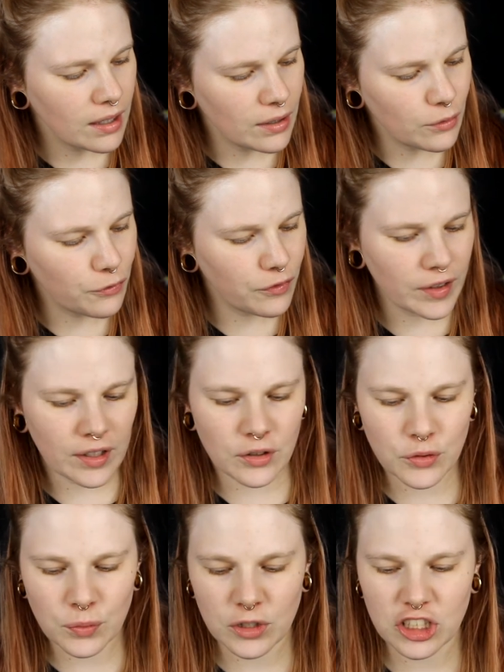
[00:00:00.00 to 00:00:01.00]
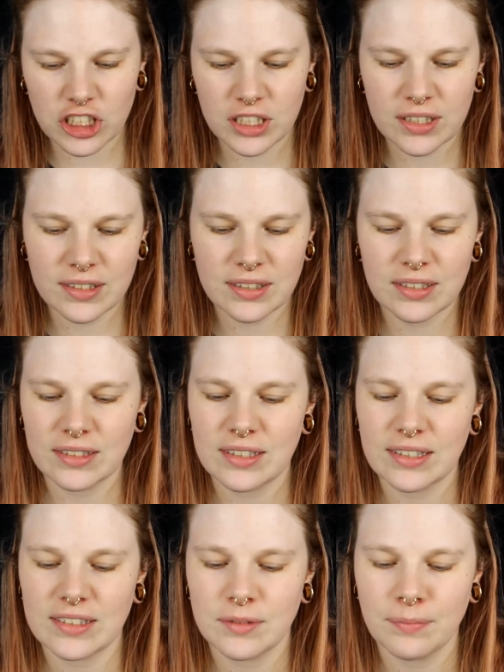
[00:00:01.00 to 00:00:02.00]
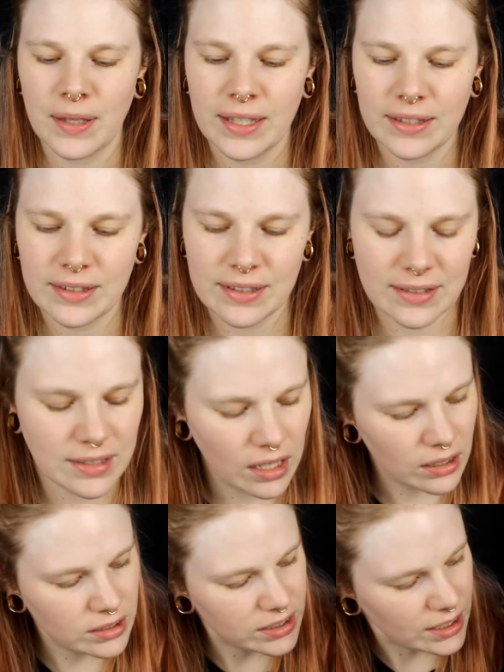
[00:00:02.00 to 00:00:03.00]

the finger swatches doesn't make this color